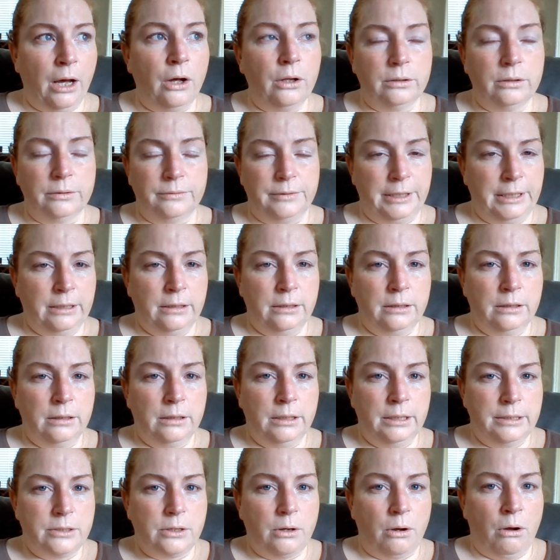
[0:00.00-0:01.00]
all of it.
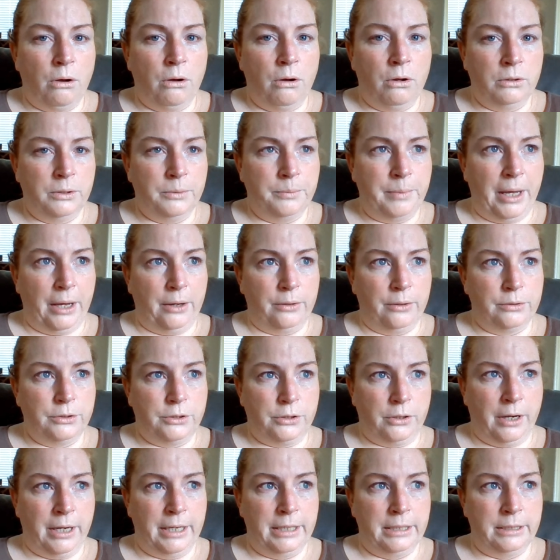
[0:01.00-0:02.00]
It's all about
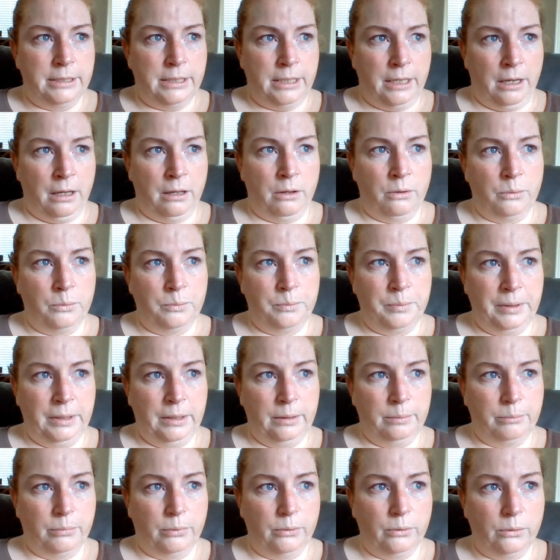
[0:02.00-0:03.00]
trying to help
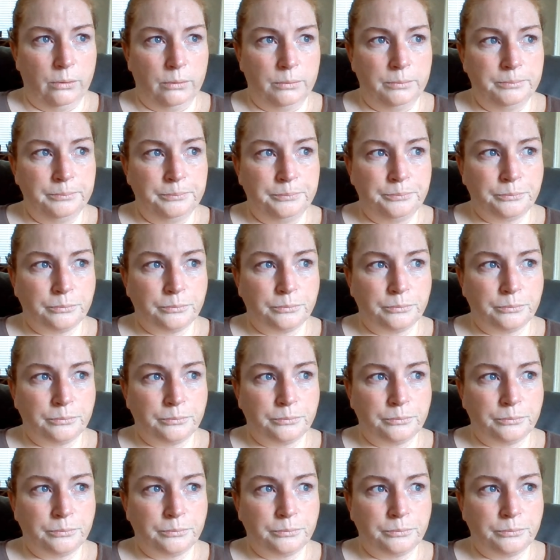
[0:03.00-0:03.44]
people